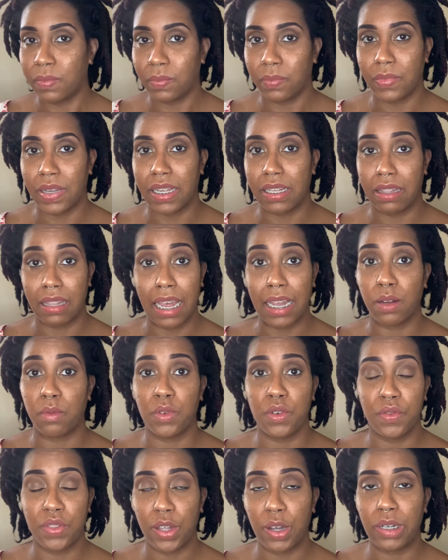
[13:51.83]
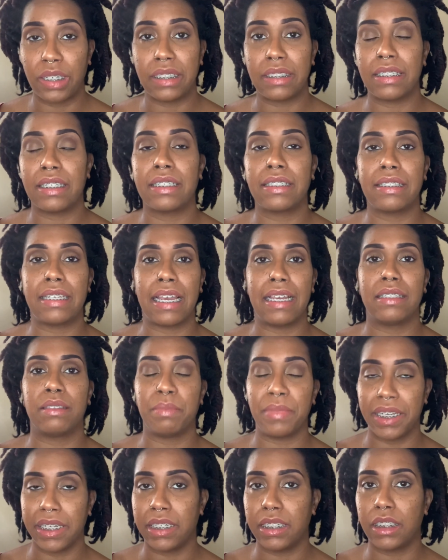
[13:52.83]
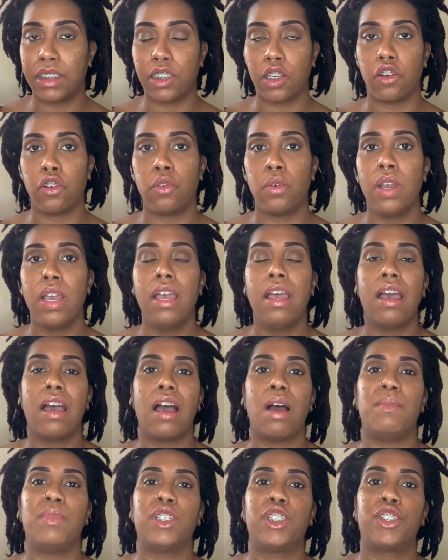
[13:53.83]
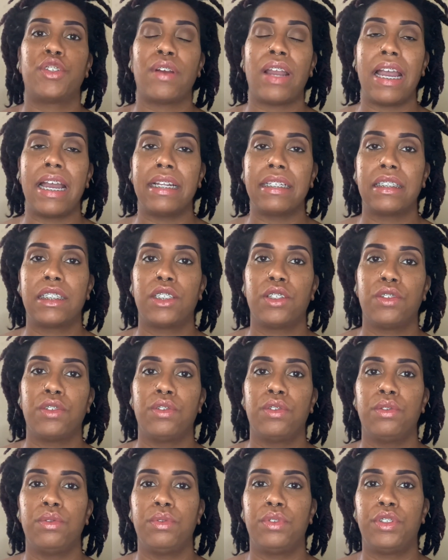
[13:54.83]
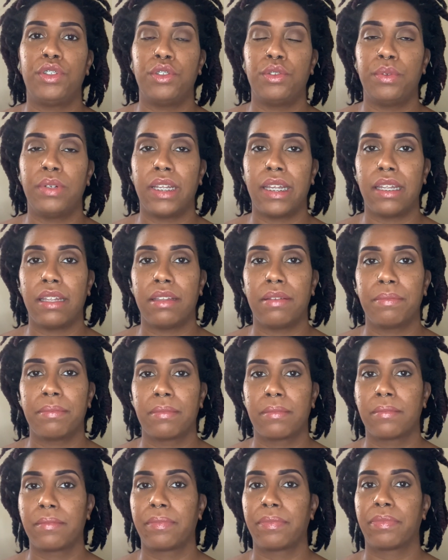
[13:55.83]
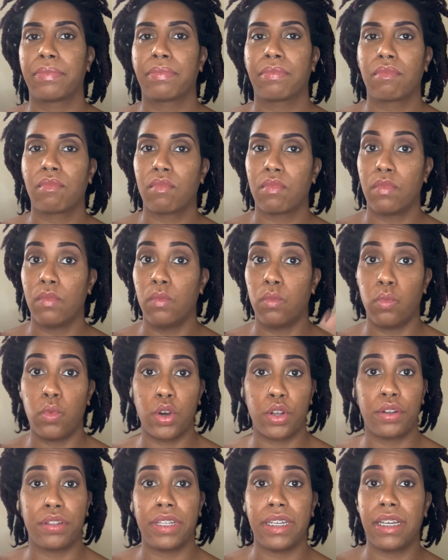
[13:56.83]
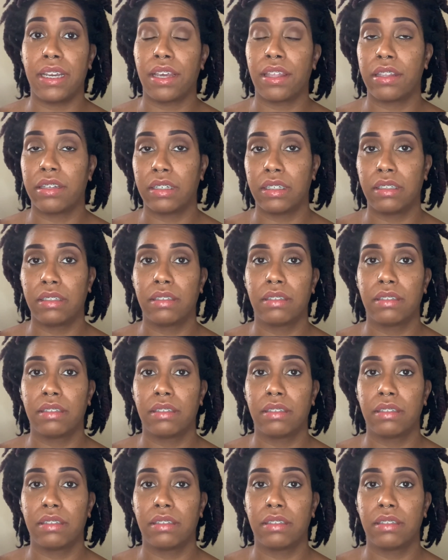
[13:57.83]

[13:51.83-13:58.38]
like with 36, has meaning. So I'm gonna try to do it one or the other.